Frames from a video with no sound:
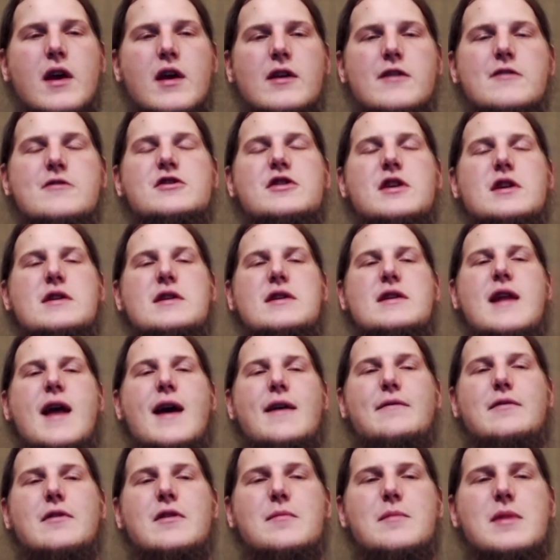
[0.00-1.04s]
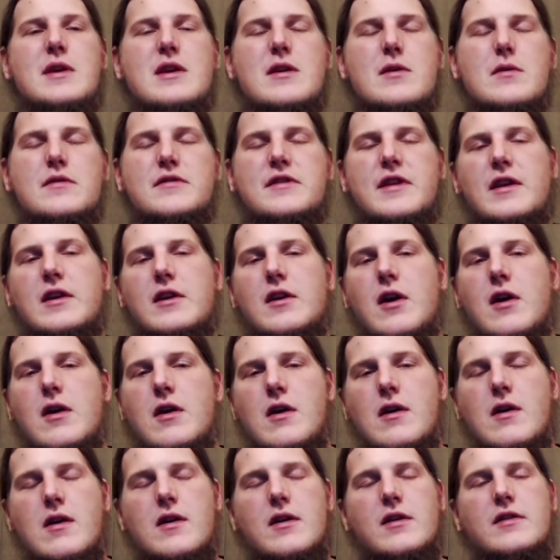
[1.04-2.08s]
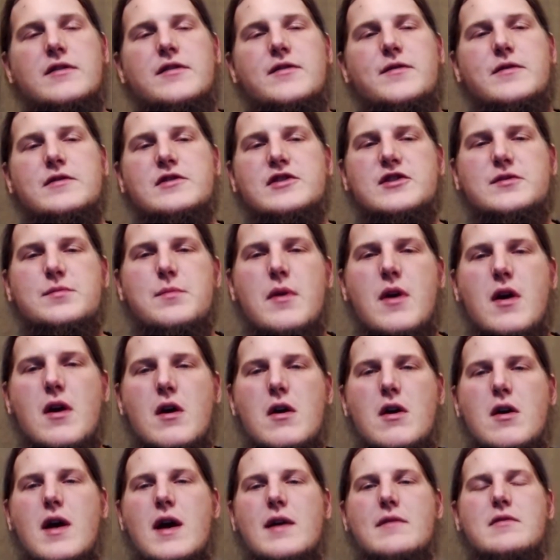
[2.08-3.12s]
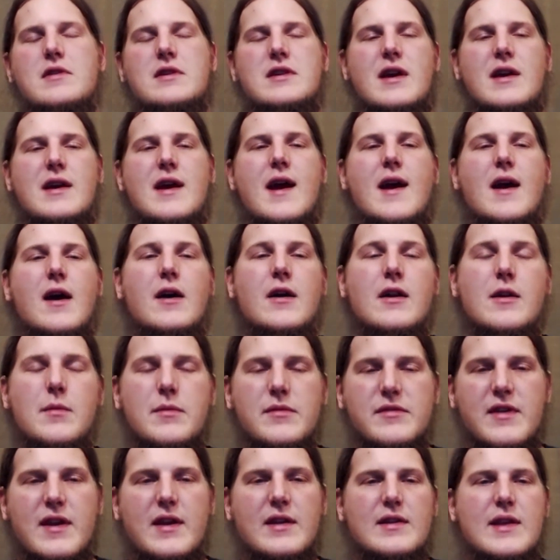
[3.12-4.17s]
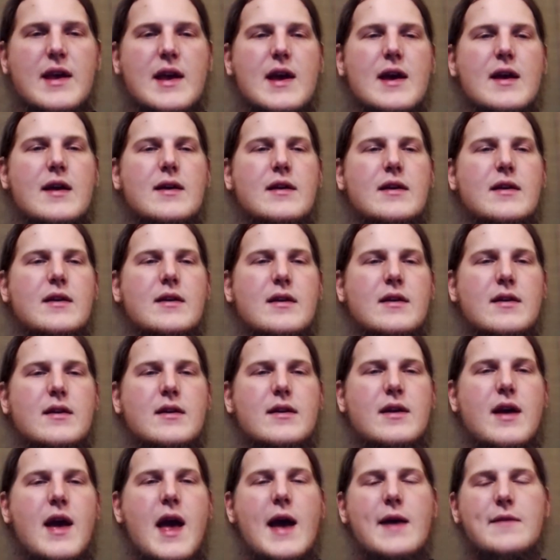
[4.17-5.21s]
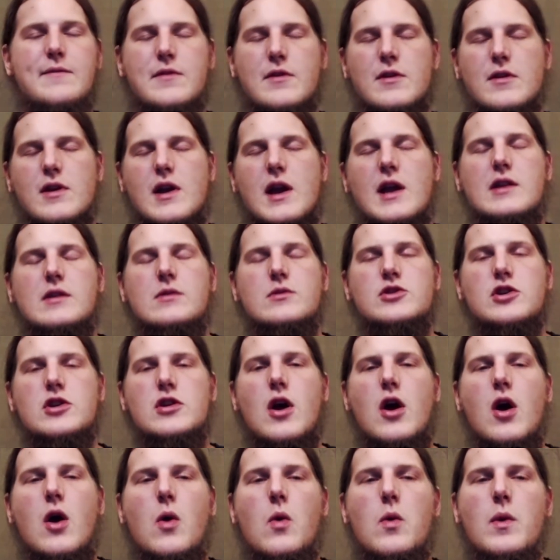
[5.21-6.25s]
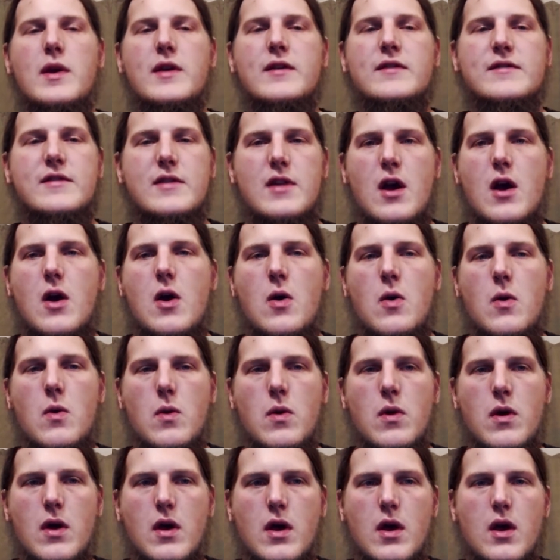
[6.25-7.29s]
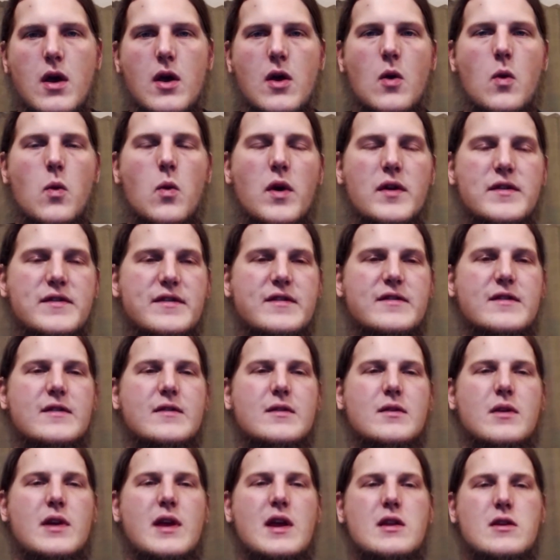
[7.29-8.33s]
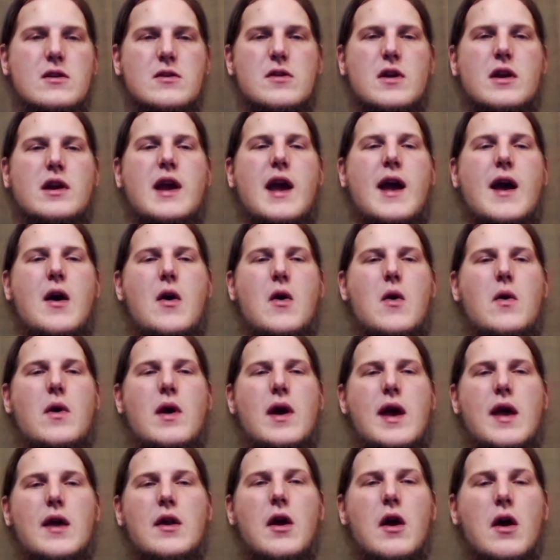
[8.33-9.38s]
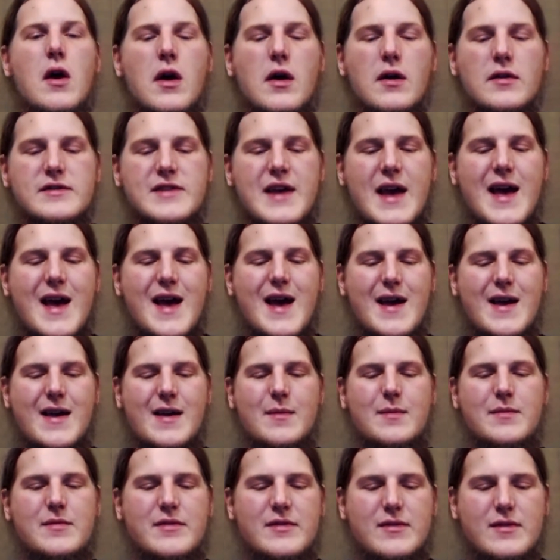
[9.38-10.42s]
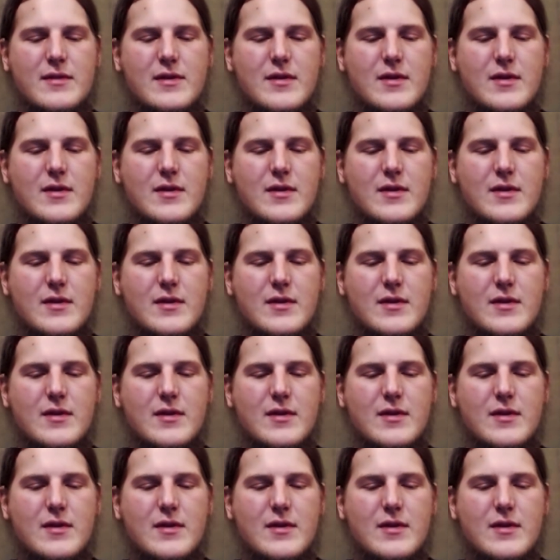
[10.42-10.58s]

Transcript: You should never be using cards for small everyday items like that, ever. And you should always know what's in your account at all times.